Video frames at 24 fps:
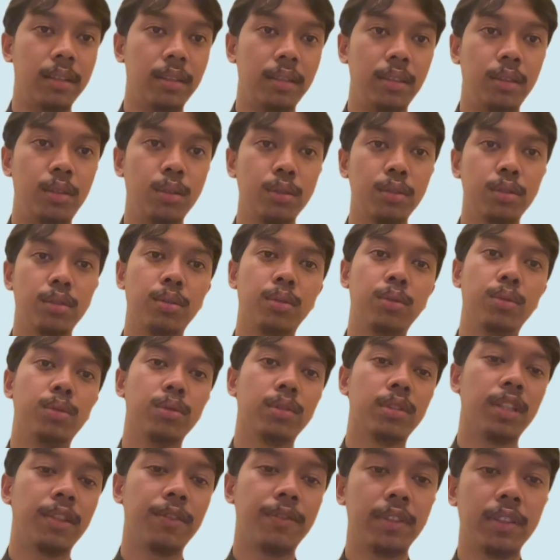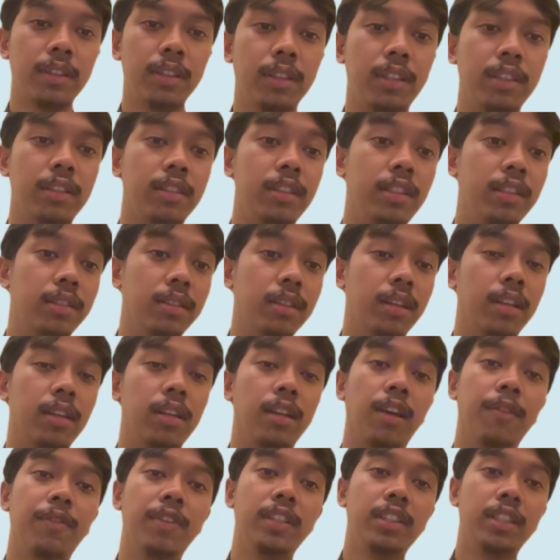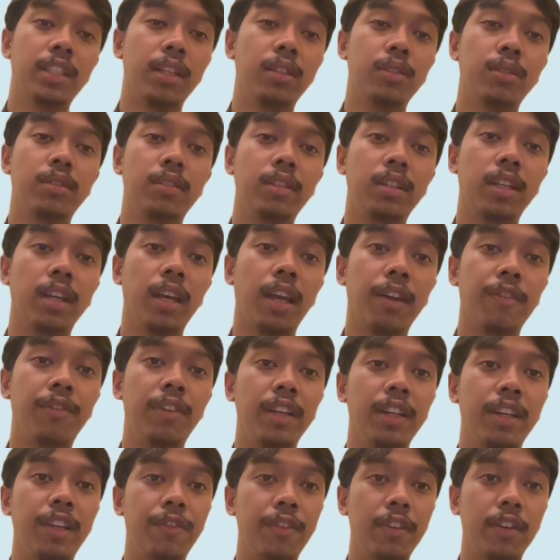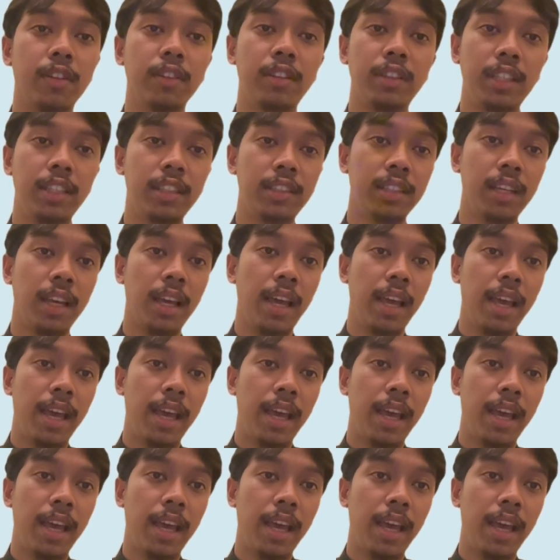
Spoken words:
those who suffer this aphasia usually having difficulties